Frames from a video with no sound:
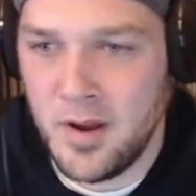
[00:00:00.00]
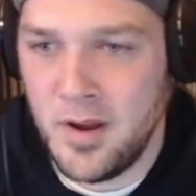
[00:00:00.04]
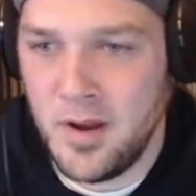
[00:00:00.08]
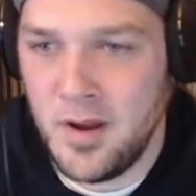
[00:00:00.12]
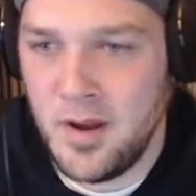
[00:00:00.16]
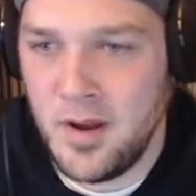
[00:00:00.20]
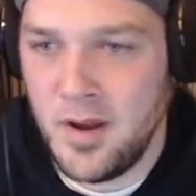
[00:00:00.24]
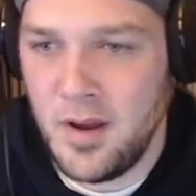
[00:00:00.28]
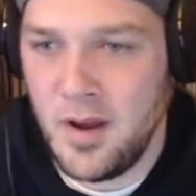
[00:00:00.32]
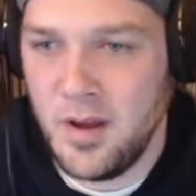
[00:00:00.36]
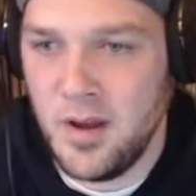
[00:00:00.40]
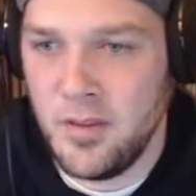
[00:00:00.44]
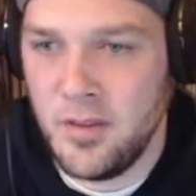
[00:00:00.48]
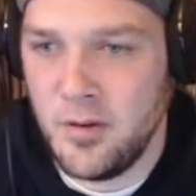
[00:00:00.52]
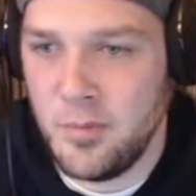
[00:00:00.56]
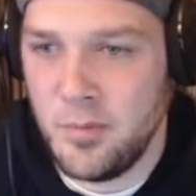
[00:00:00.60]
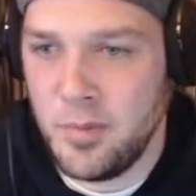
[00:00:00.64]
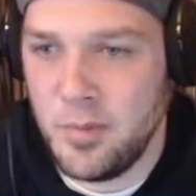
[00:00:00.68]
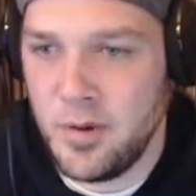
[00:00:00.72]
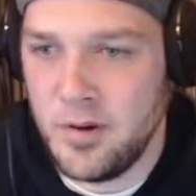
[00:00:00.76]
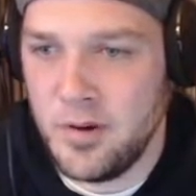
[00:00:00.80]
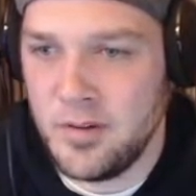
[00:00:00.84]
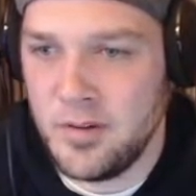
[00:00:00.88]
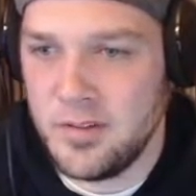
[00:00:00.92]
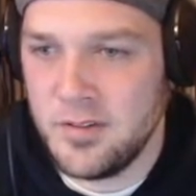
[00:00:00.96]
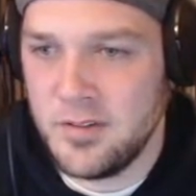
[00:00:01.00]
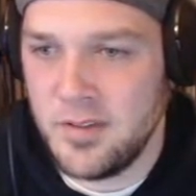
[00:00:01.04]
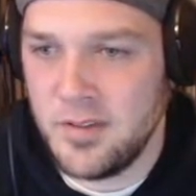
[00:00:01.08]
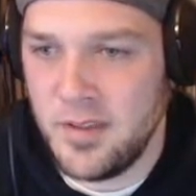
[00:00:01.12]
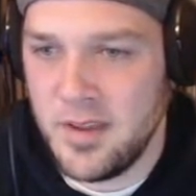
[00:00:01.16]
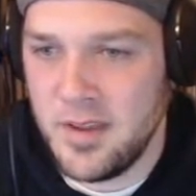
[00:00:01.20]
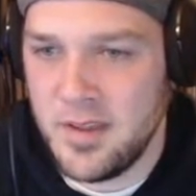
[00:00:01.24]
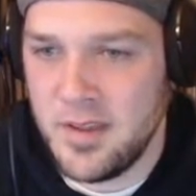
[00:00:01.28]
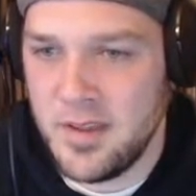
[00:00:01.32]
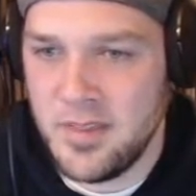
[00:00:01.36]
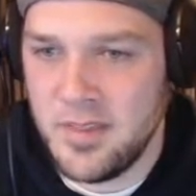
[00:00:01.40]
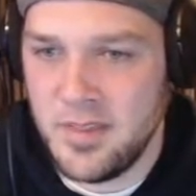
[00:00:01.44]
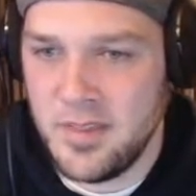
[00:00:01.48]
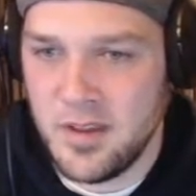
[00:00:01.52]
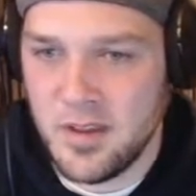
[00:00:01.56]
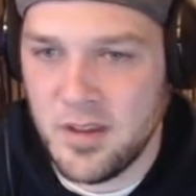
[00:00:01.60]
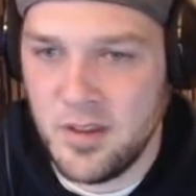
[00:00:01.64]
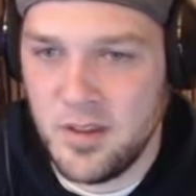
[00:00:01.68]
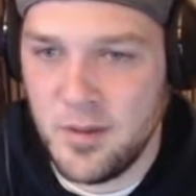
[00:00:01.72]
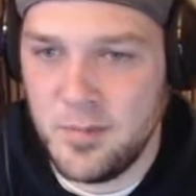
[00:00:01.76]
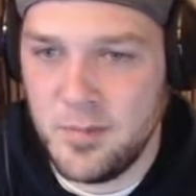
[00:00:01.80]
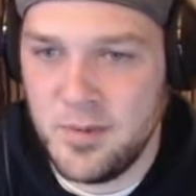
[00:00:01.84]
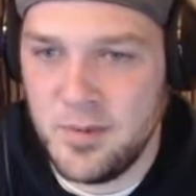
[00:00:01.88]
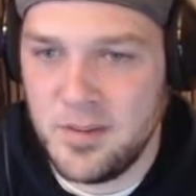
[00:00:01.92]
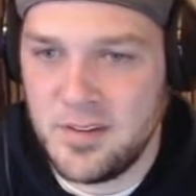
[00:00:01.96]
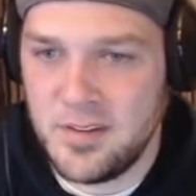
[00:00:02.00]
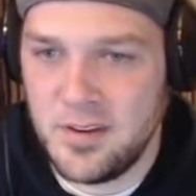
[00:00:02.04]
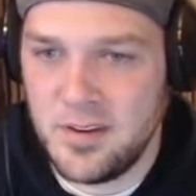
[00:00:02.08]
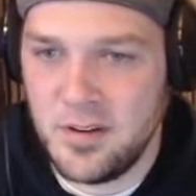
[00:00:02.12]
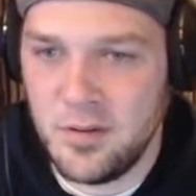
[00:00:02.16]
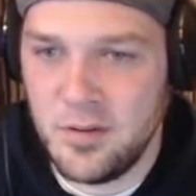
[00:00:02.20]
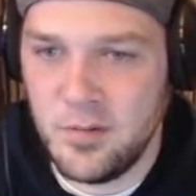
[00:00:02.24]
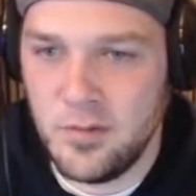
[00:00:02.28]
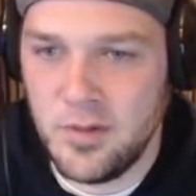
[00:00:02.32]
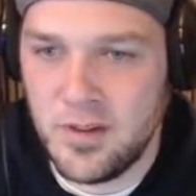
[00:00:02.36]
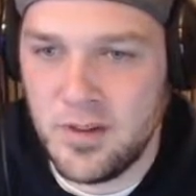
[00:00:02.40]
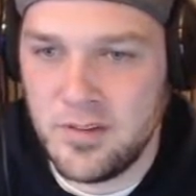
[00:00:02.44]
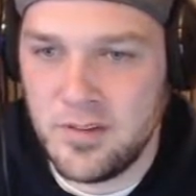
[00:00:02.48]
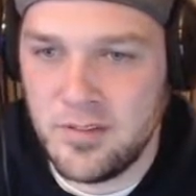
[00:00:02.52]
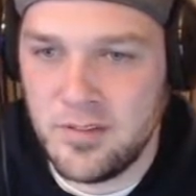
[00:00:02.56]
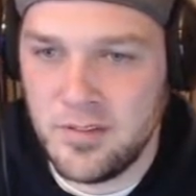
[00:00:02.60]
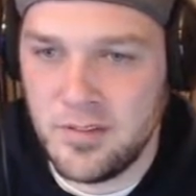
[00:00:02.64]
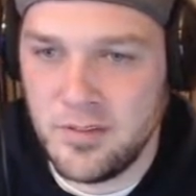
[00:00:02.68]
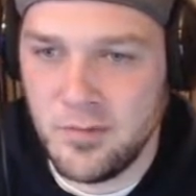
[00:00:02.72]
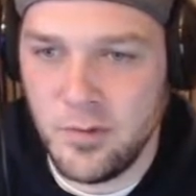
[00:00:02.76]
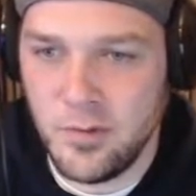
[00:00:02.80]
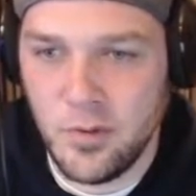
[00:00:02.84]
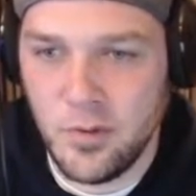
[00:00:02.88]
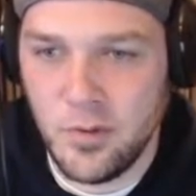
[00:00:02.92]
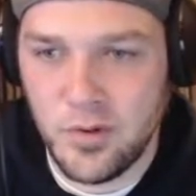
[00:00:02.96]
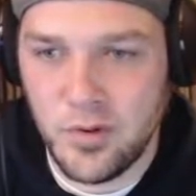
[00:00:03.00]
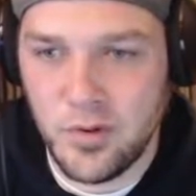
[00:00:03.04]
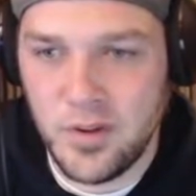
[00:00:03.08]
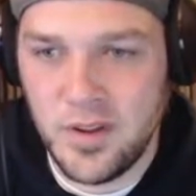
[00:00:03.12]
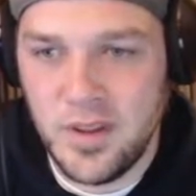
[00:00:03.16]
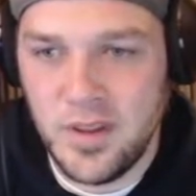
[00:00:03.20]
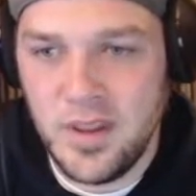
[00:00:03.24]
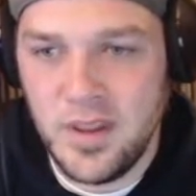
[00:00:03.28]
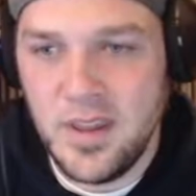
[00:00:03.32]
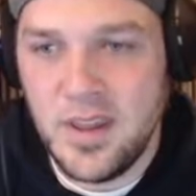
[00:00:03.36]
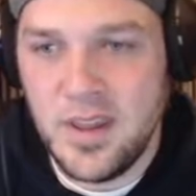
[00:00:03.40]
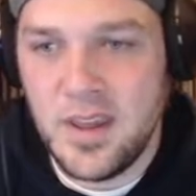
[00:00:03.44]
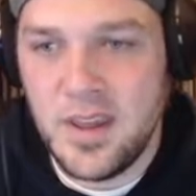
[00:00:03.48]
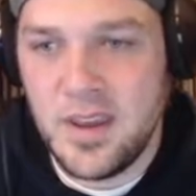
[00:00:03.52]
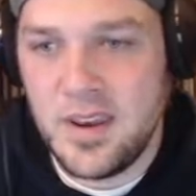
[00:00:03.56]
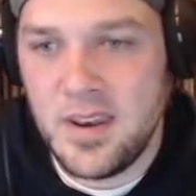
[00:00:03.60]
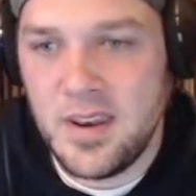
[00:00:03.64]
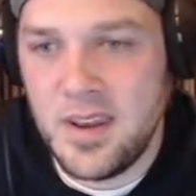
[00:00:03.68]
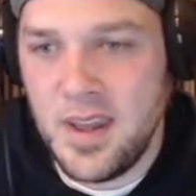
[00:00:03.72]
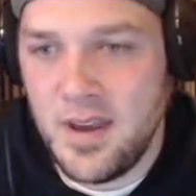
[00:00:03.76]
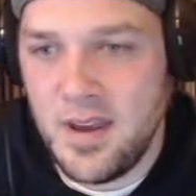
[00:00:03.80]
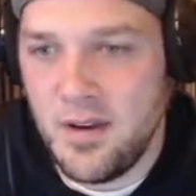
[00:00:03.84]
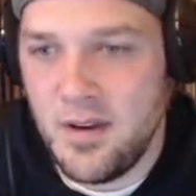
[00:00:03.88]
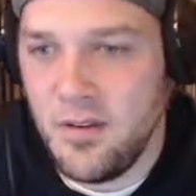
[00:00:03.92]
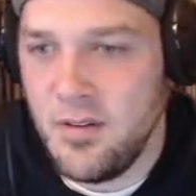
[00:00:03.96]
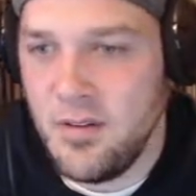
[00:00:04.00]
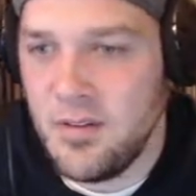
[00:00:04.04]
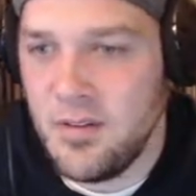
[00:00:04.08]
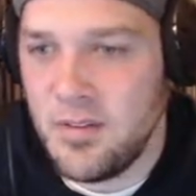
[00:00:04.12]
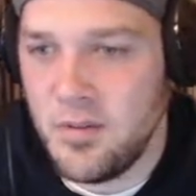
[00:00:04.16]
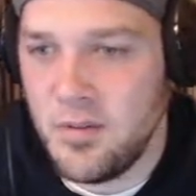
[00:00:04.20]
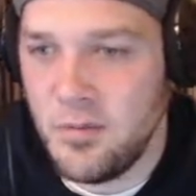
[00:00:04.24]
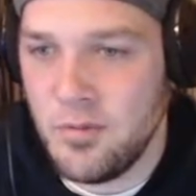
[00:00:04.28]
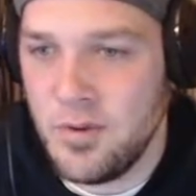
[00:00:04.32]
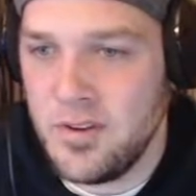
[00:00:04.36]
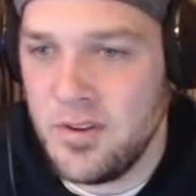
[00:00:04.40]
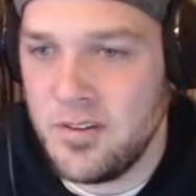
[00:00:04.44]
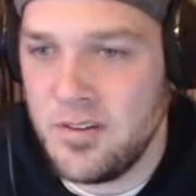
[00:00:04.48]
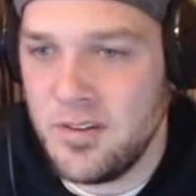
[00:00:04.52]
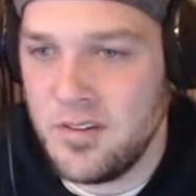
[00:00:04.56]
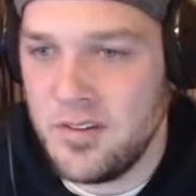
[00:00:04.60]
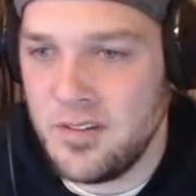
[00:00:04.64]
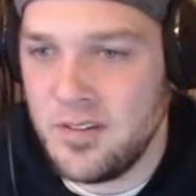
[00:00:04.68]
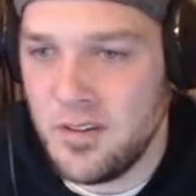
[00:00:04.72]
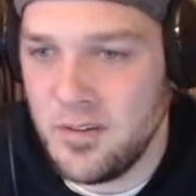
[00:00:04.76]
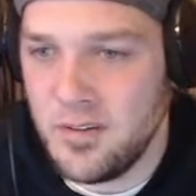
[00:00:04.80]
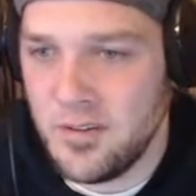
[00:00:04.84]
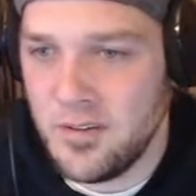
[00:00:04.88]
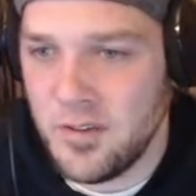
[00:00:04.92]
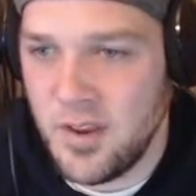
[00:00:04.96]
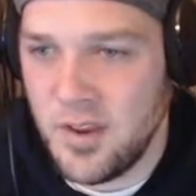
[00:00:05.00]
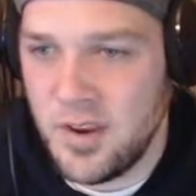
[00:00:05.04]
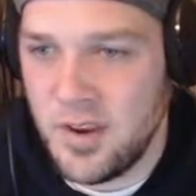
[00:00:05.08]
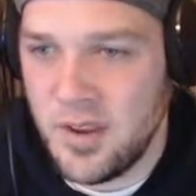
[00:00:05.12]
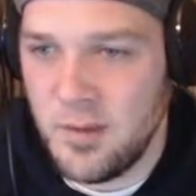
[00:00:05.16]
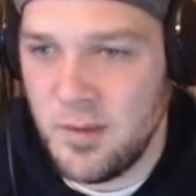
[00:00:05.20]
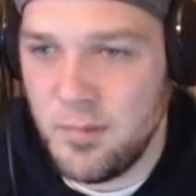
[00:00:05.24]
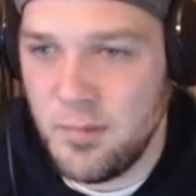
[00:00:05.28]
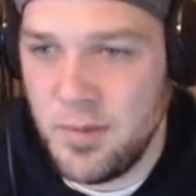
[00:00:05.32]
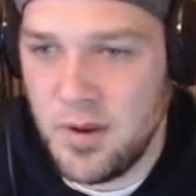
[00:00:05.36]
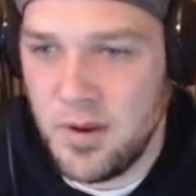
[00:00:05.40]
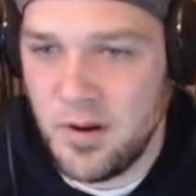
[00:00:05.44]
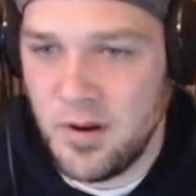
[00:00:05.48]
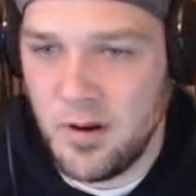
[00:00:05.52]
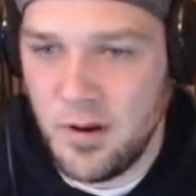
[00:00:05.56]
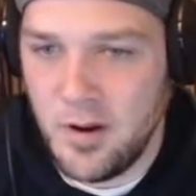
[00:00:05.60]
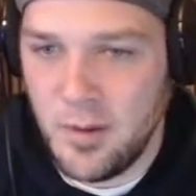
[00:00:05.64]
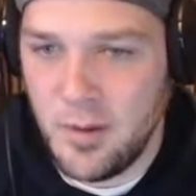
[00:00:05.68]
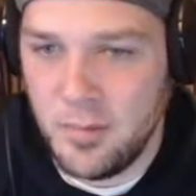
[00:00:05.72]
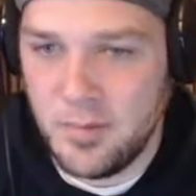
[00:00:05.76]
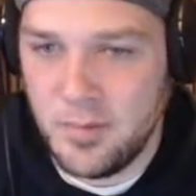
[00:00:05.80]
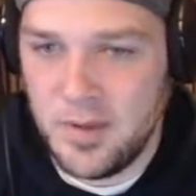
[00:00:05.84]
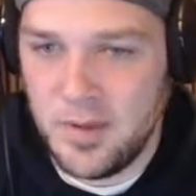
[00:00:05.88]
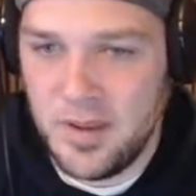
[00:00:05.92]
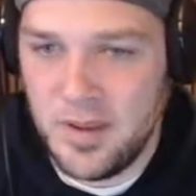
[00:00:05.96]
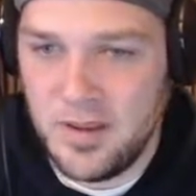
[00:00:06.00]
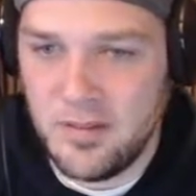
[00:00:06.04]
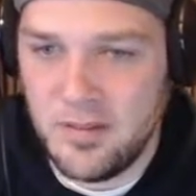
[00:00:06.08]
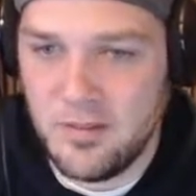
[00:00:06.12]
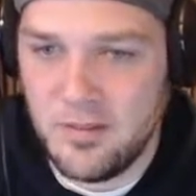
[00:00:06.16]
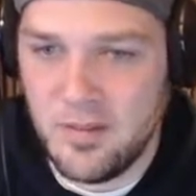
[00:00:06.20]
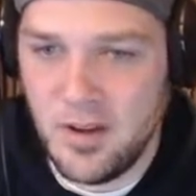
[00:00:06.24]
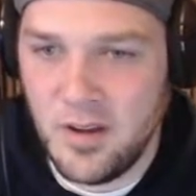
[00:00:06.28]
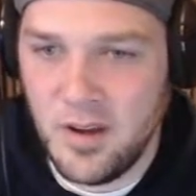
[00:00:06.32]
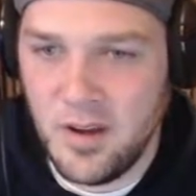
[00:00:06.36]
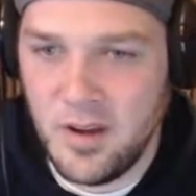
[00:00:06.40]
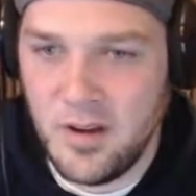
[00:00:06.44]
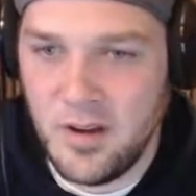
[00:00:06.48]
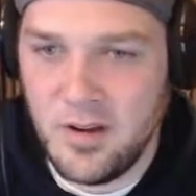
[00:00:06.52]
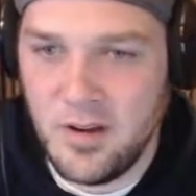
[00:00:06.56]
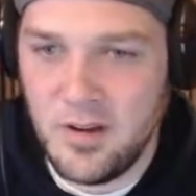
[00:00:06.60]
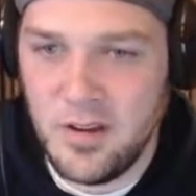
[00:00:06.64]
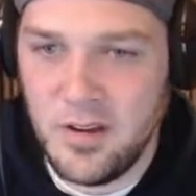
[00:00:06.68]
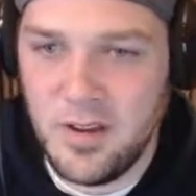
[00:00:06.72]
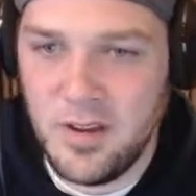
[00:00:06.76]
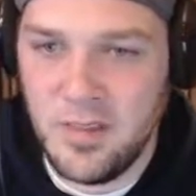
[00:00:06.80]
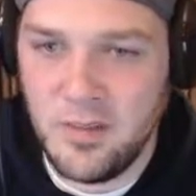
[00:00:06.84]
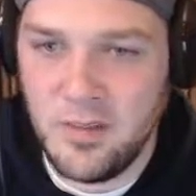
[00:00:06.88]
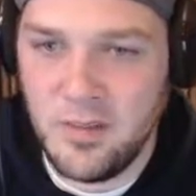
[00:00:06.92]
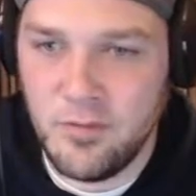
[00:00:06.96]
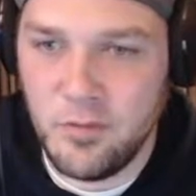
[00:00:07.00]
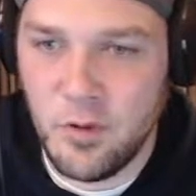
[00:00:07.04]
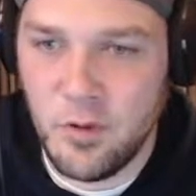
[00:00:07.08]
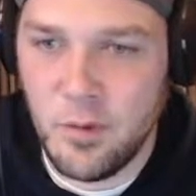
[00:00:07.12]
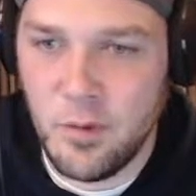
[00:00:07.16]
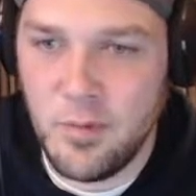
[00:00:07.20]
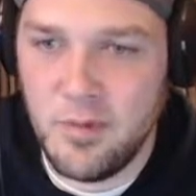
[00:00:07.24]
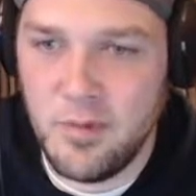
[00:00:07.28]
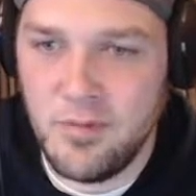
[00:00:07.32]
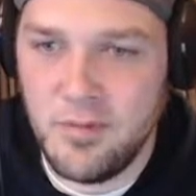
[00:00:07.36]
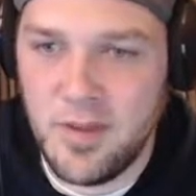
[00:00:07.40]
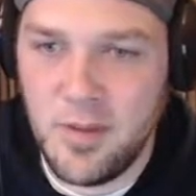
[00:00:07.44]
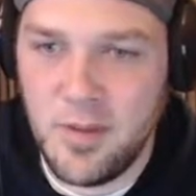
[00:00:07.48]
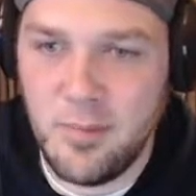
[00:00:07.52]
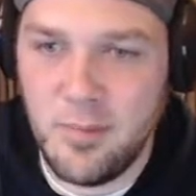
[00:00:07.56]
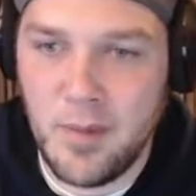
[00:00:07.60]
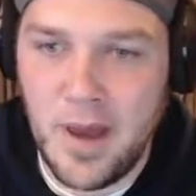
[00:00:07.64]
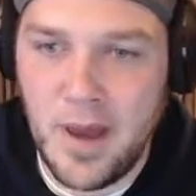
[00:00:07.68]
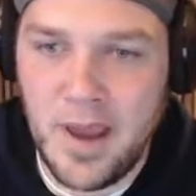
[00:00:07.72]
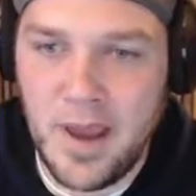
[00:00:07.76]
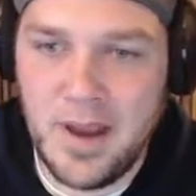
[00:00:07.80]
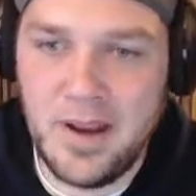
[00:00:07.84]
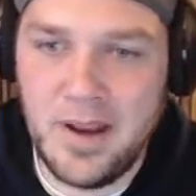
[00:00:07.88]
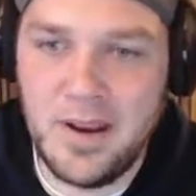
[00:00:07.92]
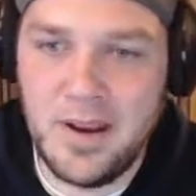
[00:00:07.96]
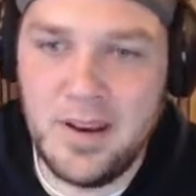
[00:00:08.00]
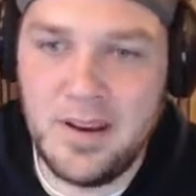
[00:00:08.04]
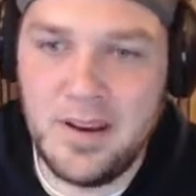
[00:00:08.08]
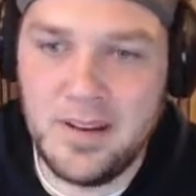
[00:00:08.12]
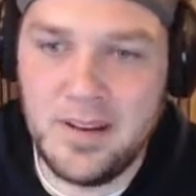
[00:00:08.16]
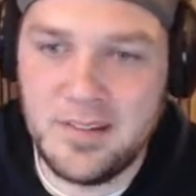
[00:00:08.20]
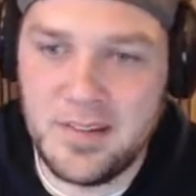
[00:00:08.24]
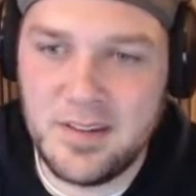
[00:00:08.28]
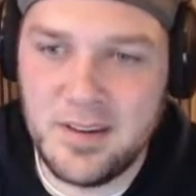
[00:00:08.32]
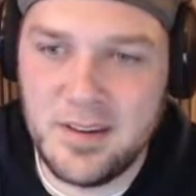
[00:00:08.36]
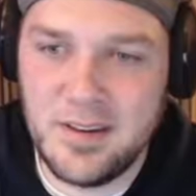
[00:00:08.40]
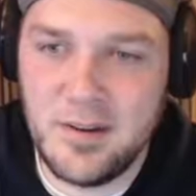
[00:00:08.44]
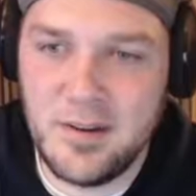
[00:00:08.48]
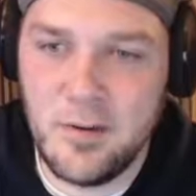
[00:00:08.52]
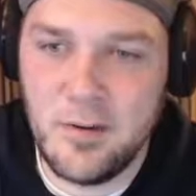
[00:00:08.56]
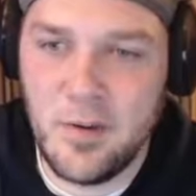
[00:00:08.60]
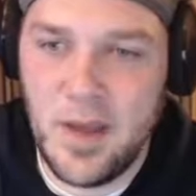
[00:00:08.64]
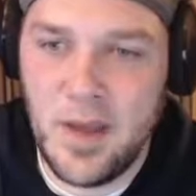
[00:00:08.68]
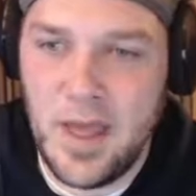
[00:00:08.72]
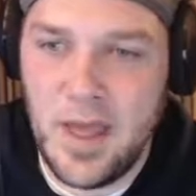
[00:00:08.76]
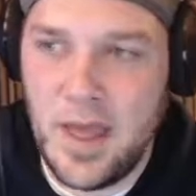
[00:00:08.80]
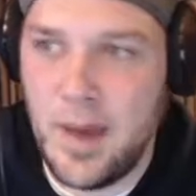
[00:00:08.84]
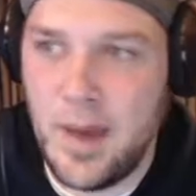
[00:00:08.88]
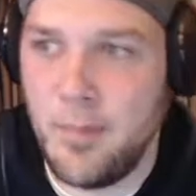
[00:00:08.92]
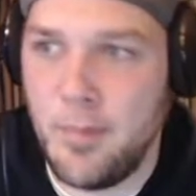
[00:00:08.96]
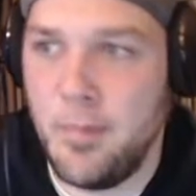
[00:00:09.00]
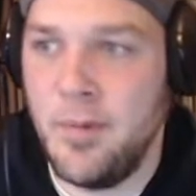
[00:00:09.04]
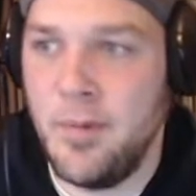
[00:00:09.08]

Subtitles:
other perks like the Club Nintendo Legends of old. Now, the region is also getting a bigger update in the form of a My Nintendo app.